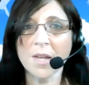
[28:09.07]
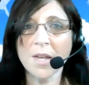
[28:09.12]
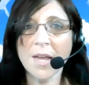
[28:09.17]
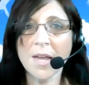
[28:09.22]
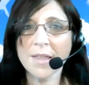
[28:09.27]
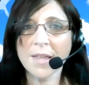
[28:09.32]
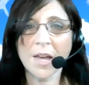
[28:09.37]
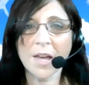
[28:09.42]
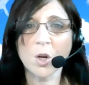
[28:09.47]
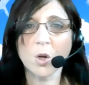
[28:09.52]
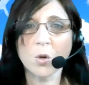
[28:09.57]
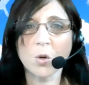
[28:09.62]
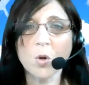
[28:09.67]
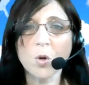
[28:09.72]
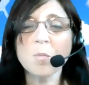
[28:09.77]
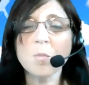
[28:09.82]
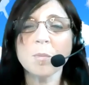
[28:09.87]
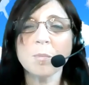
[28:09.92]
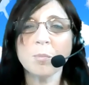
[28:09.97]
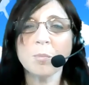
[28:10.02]
A group
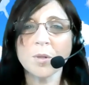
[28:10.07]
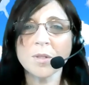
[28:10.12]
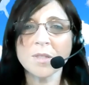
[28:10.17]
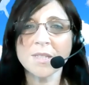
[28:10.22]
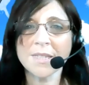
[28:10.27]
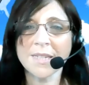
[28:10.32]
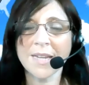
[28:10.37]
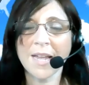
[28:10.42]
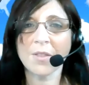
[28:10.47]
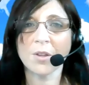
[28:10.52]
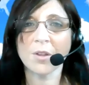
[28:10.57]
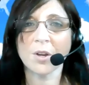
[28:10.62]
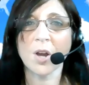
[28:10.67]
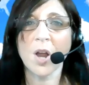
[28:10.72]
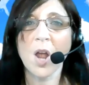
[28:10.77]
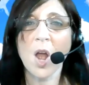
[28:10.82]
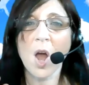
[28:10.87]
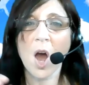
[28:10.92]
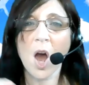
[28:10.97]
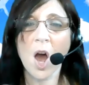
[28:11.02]
put together
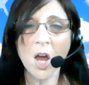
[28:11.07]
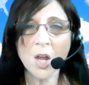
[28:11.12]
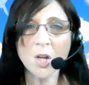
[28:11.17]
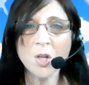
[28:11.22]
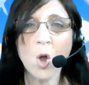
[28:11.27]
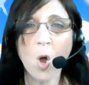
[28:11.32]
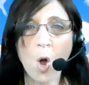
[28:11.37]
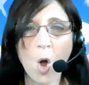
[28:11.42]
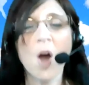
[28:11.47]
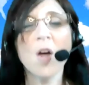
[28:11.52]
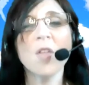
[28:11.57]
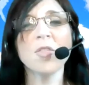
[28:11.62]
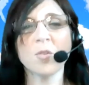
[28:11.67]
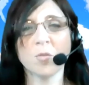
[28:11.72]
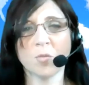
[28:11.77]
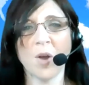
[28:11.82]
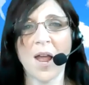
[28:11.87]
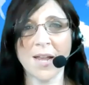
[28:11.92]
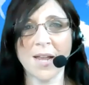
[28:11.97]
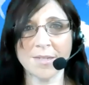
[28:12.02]

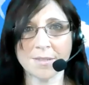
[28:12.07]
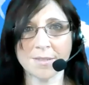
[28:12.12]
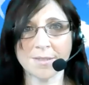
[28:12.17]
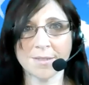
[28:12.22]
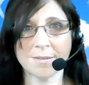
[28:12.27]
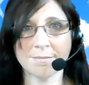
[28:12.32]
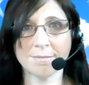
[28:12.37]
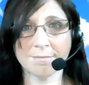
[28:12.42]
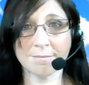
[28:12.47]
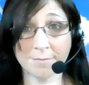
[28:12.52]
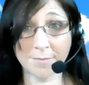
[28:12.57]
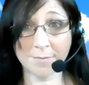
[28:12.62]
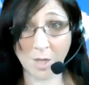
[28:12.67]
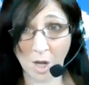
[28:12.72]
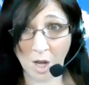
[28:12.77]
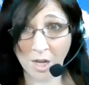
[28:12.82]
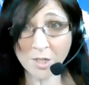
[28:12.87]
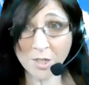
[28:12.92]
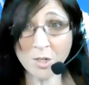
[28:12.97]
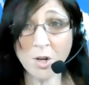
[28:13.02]
unauthorized
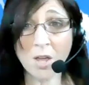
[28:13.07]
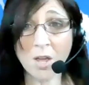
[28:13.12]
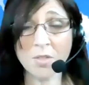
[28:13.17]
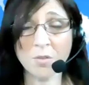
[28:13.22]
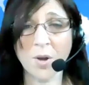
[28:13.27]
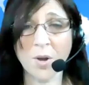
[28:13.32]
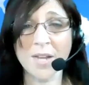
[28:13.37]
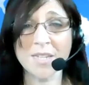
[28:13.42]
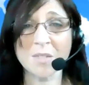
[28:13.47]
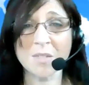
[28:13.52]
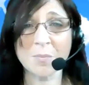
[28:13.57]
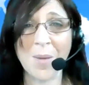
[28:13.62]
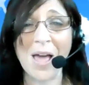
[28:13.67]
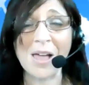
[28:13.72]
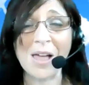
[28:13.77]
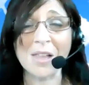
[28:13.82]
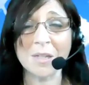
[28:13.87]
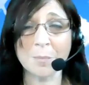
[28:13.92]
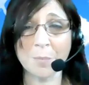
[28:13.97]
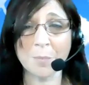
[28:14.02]
ballot
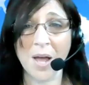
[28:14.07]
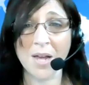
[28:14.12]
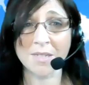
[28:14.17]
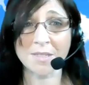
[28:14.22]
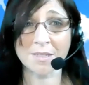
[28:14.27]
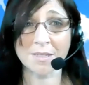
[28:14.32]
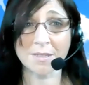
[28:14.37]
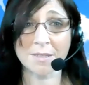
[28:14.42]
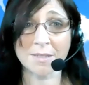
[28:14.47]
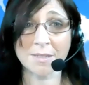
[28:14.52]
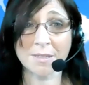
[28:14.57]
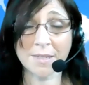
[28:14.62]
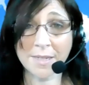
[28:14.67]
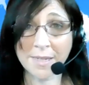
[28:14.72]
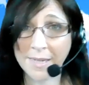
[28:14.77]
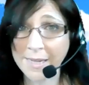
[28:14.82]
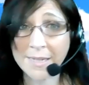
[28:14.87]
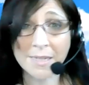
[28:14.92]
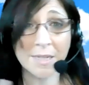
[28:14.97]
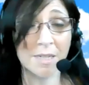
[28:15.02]
boxes in a
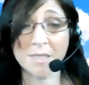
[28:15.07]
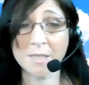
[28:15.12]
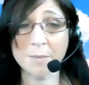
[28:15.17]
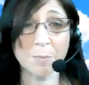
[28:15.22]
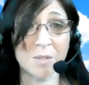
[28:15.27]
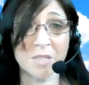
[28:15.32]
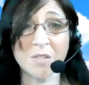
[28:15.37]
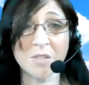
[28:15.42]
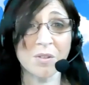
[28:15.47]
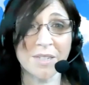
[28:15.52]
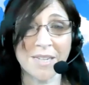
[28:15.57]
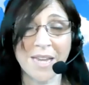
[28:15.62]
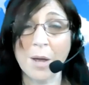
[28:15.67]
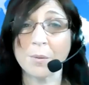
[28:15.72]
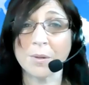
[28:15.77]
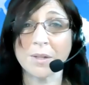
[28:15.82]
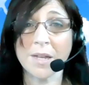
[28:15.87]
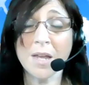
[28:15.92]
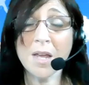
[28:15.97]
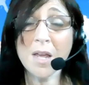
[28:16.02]
specific county.
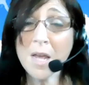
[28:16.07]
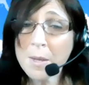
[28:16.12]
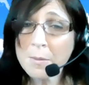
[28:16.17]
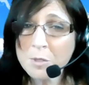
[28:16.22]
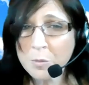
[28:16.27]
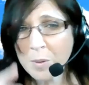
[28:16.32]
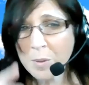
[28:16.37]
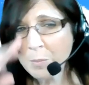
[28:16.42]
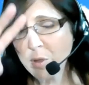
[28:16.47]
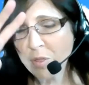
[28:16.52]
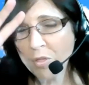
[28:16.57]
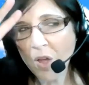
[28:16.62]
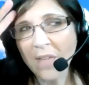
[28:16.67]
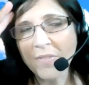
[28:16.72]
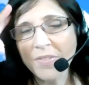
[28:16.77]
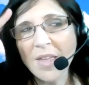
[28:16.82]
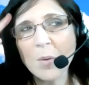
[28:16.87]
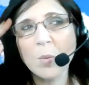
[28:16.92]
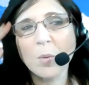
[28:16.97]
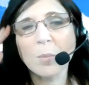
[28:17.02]
So people thought they
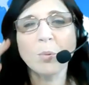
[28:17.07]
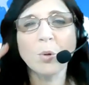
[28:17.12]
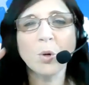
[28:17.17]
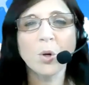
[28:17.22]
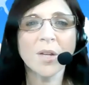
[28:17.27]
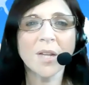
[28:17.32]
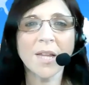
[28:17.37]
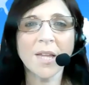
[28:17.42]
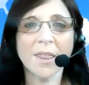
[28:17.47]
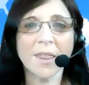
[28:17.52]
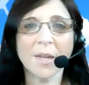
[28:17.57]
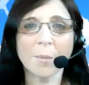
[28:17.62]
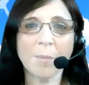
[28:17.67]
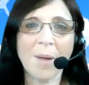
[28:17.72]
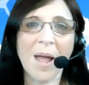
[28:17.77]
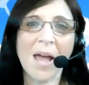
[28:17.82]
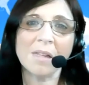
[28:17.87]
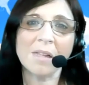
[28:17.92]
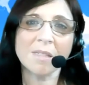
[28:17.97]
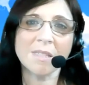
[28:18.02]
were putting their
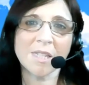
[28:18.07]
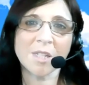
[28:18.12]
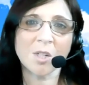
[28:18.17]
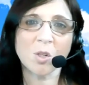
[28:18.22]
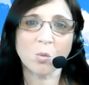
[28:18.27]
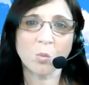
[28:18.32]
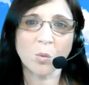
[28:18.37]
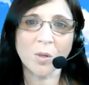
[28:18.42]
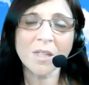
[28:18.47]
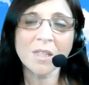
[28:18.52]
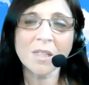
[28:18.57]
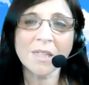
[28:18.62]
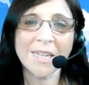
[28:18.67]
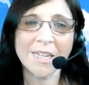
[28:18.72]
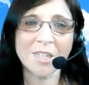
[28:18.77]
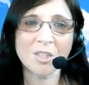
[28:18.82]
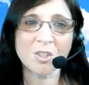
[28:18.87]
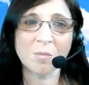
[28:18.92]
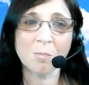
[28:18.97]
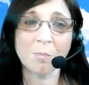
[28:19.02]
ballots in a real
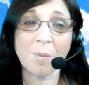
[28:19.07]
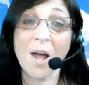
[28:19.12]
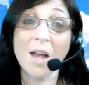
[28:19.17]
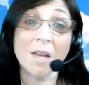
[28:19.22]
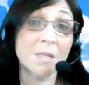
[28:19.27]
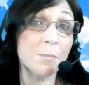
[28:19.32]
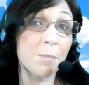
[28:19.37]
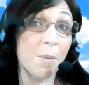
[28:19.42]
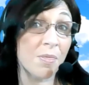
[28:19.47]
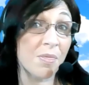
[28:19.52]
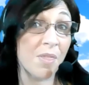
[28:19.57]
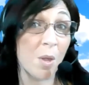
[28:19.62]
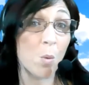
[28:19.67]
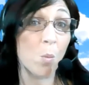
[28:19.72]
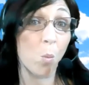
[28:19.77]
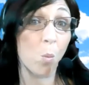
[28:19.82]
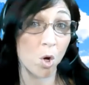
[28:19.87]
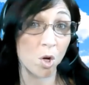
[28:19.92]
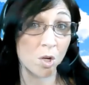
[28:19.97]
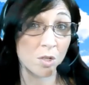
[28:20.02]
election box, but they
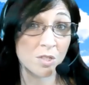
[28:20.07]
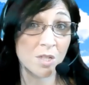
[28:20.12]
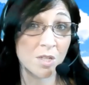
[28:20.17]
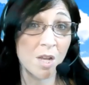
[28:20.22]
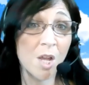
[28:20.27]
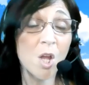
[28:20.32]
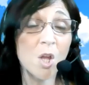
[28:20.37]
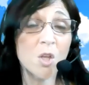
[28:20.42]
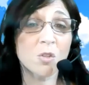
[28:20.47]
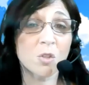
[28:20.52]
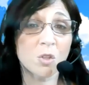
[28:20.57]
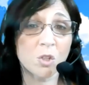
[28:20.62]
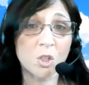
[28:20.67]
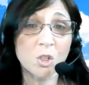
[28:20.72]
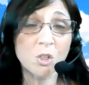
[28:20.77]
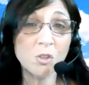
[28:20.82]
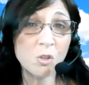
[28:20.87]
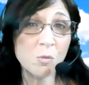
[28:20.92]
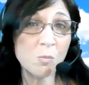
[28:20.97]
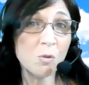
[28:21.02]
weren't. So your
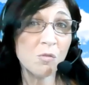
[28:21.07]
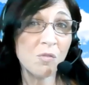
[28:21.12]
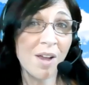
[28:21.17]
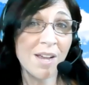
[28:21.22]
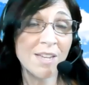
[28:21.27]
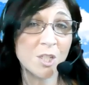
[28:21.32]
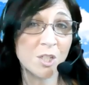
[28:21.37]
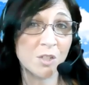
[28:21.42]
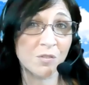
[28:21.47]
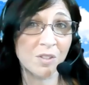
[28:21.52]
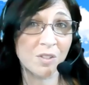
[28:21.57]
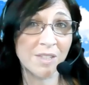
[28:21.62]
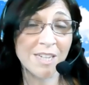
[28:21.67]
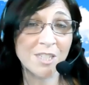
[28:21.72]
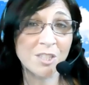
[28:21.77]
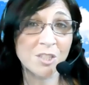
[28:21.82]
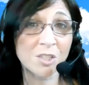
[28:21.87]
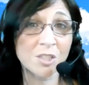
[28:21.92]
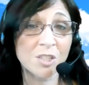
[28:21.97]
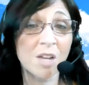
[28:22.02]
supervisor of
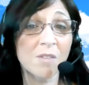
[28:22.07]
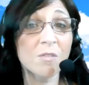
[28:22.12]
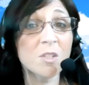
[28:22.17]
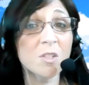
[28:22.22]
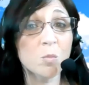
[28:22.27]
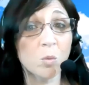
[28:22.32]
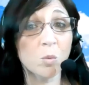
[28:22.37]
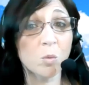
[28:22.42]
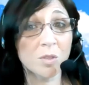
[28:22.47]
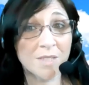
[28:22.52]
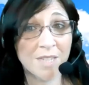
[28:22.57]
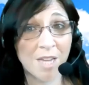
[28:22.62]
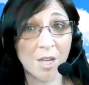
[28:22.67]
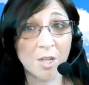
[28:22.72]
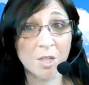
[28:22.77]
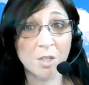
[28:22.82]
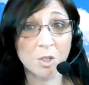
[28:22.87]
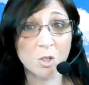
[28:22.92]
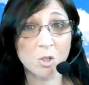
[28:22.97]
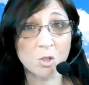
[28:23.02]
elections office will tell
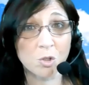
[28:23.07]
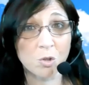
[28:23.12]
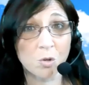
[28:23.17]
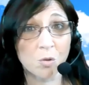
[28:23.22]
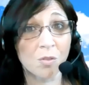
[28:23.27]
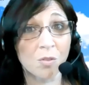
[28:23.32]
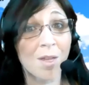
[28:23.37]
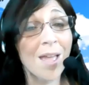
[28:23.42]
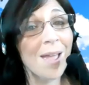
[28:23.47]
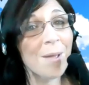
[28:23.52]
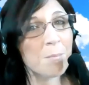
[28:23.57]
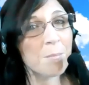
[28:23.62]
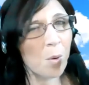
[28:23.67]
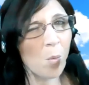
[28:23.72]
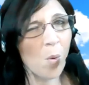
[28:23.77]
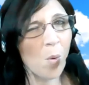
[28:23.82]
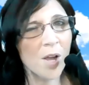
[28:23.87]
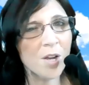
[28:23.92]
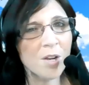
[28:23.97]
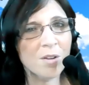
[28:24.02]
you the truth. But
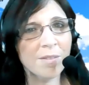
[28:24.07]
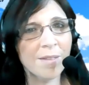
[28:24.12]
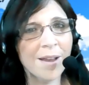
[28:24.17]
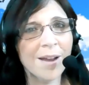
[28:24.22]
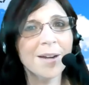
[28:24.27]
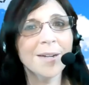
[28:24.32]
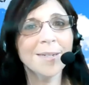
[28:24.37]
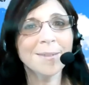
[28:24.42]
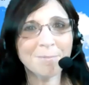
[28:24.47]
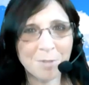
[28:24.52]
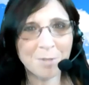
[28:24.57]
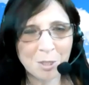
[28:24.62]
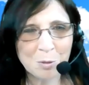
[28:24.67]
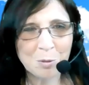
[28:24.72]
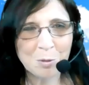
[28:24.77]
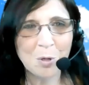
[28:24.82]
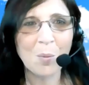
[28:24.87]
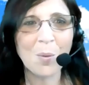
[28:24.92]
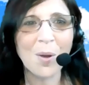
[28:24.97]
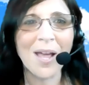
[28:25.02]
while you're there, you
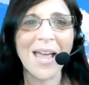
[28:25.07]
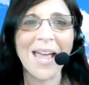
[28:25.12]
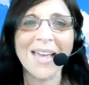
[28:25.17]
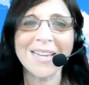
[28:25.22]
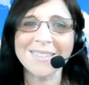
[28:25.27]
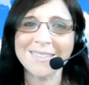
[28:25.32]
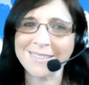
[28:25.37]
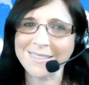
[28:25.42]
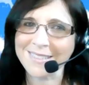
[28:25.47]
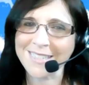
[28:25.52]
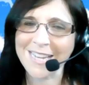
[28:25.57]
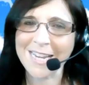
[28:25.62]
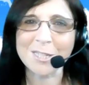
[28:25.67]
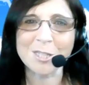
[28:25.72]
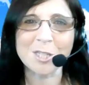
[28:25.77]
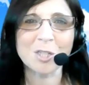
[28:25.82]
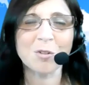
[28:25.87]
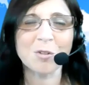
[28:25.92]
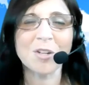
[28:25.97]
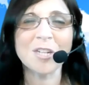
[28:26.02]
go ahead and take a
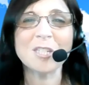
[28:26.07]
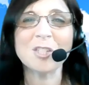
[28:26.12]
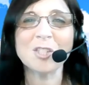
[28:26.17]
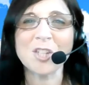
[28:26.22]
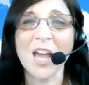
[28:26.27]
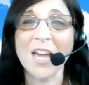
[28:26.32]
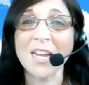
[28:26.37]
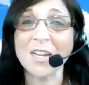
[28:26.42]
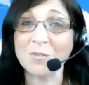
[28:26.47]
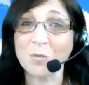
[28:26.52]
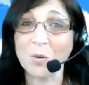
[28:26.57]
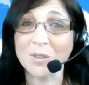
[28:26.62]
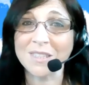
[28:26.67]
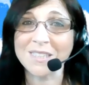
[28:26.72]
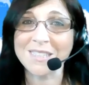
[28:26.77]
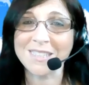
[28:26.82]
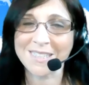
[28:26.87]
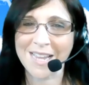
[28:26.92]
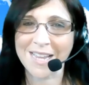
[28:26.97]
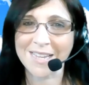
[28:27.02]
screenshot of what
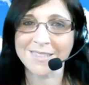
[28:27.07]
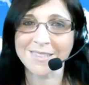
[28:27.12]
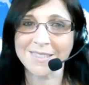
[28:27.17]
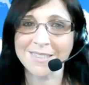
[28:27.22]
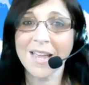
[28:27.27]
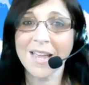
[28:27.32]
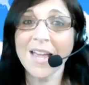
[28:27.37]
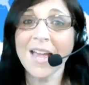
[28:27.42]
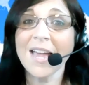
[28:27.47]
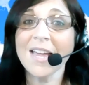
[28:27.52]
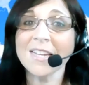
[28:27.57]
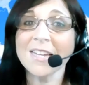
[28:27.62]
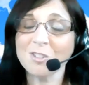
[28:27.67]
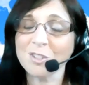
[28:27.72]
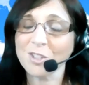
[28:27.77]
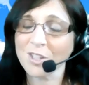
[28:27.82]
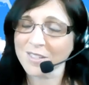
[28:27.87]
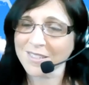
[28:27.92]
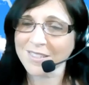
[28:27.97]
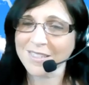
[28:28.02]
it says,
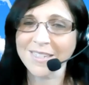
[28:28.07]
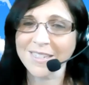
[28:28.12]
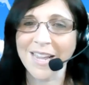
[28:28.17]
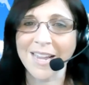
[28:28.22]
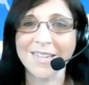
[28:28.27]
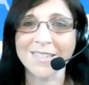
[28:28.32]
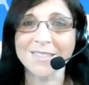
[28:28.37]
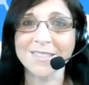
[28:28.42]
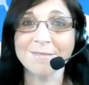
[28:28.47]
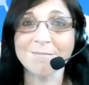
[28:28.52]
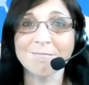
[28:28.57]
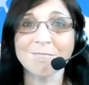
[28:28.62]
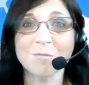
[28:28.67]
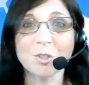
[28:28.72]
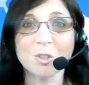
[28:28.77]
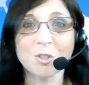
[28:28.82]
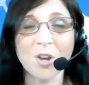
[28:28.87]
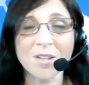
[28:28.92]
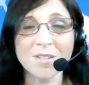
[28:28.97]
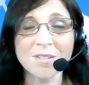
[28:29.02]
just in case.
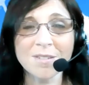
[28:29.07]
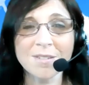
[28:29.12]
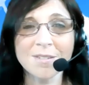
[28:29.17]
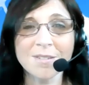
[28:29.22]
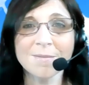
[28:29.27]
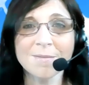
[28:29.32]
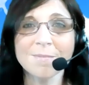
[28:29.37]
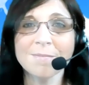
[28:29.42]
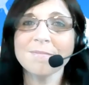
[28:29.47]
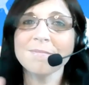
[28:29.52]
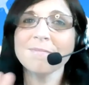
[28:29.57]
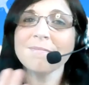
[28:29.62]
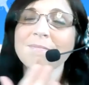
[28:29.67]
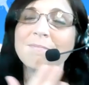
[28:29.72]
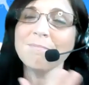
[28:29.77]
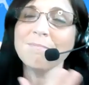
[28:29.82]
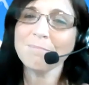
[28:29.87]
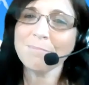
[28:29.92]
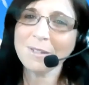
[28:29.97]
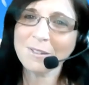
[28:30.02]
Trust,
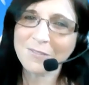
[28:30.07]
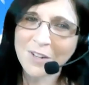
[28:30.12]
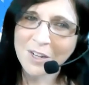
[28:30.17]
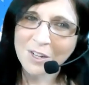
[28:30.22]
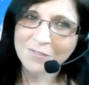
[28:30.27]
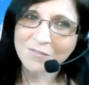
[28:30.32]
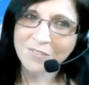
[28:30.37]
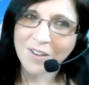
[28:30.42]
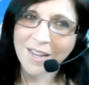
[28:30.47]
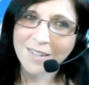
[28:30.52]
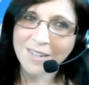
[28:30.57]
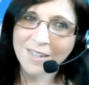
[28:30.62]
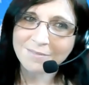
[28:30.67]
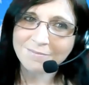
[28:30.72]
but verify.